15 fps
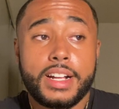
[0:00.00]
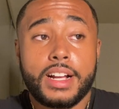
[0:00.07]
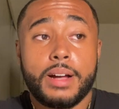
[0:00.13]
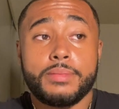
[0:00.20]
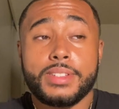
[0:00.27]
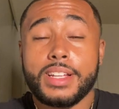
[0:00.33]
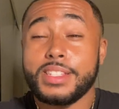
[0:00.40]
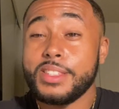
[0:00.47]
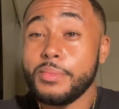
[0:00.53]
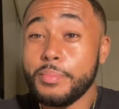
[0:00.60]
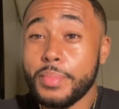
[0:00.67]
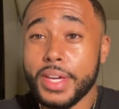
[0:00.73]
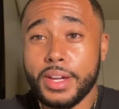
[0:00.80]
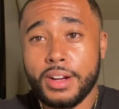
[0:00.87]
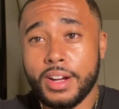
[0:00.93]
Khamzat's the
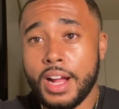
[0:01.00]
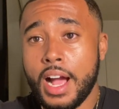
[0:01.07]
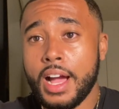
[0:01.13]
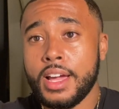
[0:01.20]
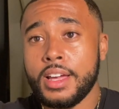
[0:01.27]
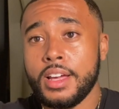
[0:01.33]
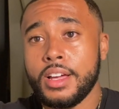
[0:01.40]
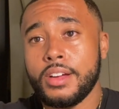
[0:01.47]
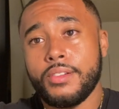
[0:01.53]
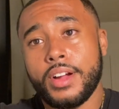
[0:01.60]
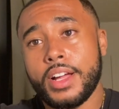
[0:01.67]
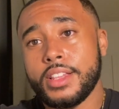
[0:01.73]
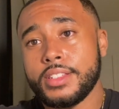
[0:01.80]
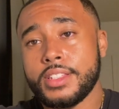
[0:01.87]
bigger guy, right?